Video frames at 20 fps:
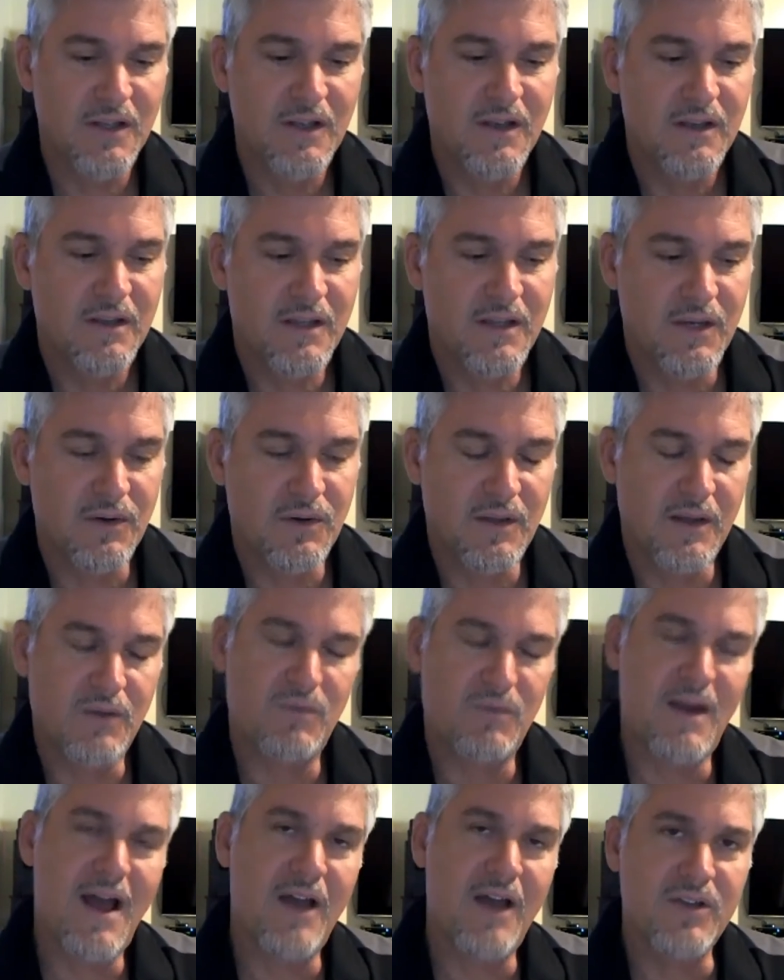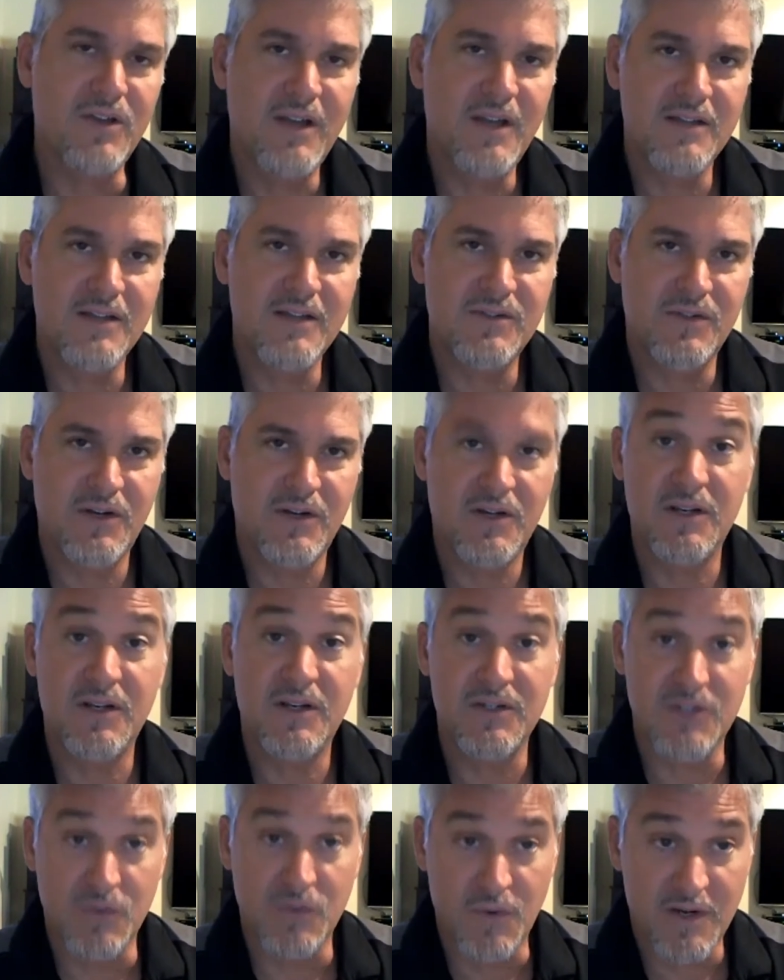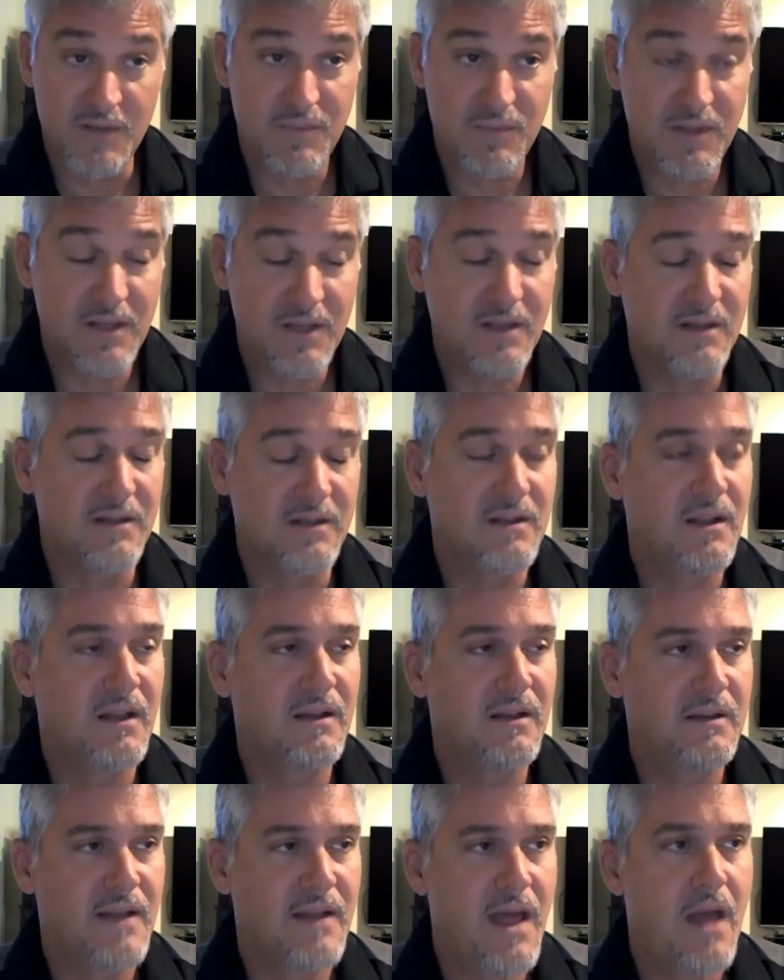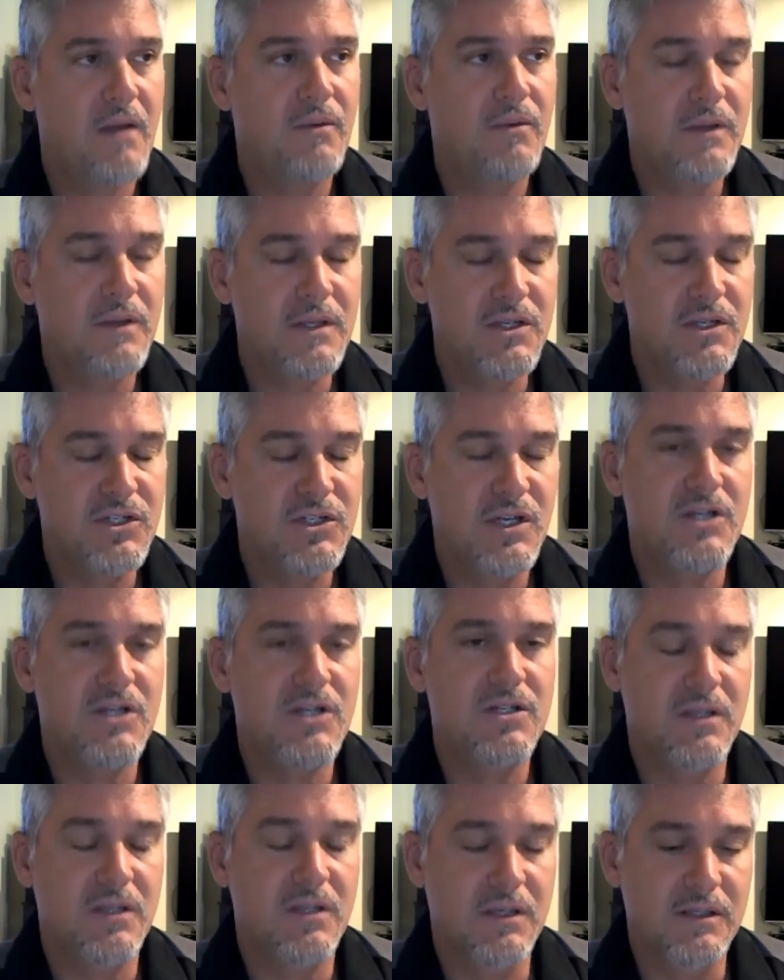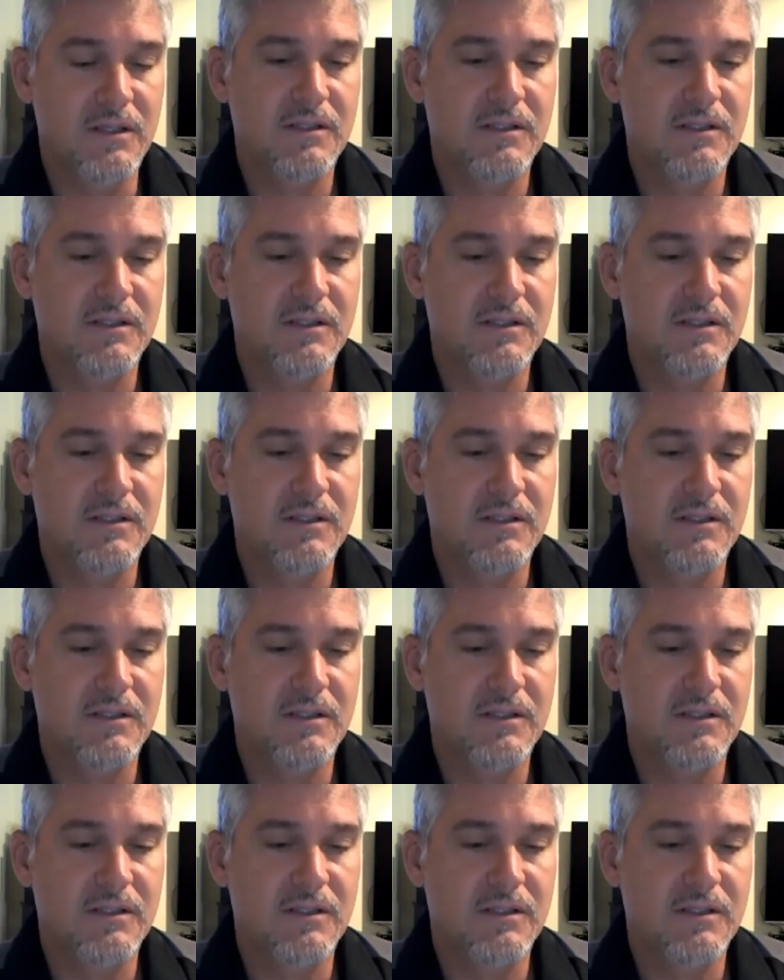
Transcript: They were like, wow, you guys are here because you want to be. And that really changed things.